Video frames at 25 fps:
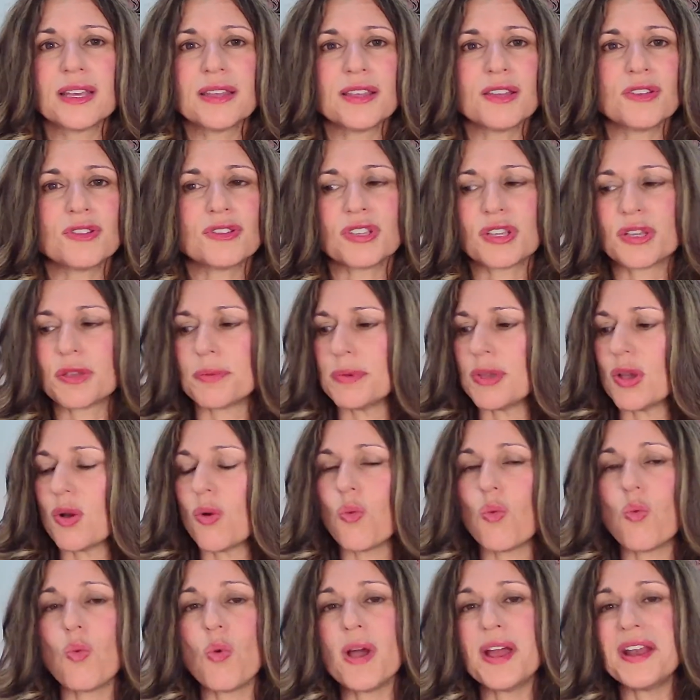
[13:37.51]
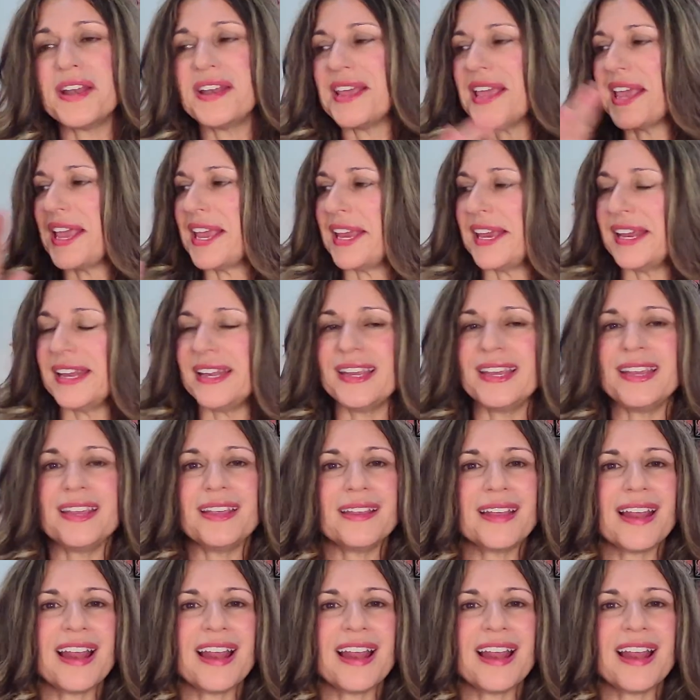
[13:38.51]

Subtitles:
There's like to be a 180.